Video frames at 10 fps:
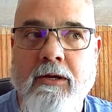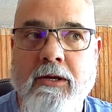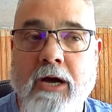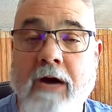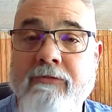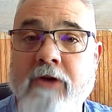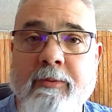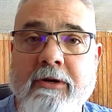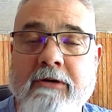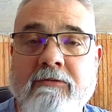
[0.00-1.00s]
off
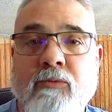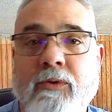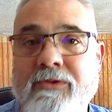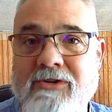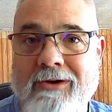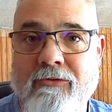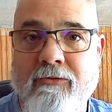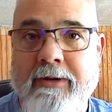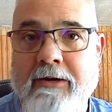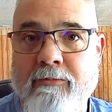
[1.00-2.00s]
topic of what the channel's
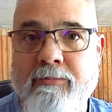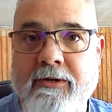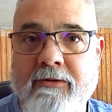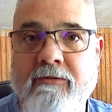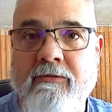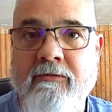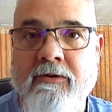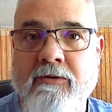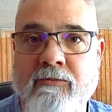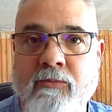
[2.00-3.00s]
about, but
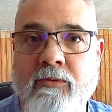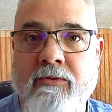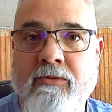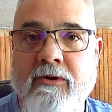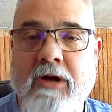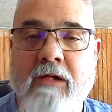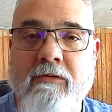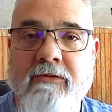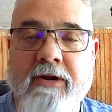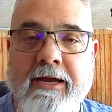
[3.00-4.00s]
with the
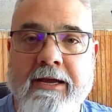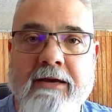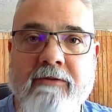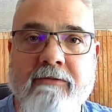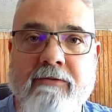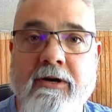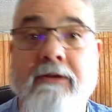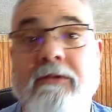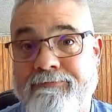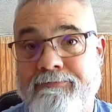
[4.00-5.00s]
knowledge that I have, I figured
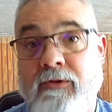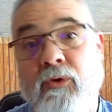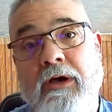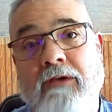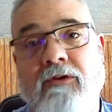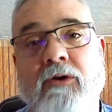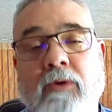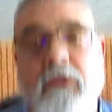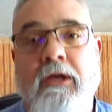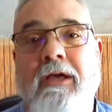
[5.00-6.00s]
I'd let you guys know,
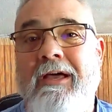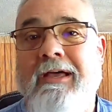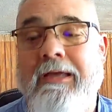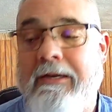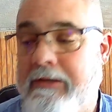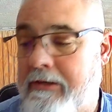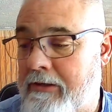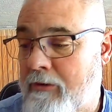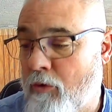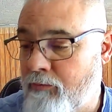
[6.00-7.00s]
and
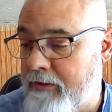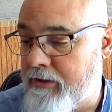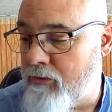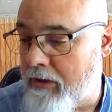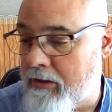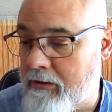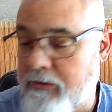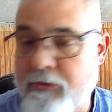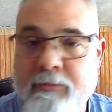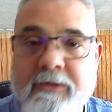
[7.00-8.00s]
hopefully you got a
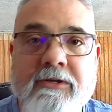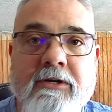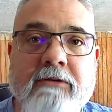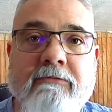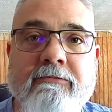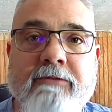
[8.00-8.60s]
little bit of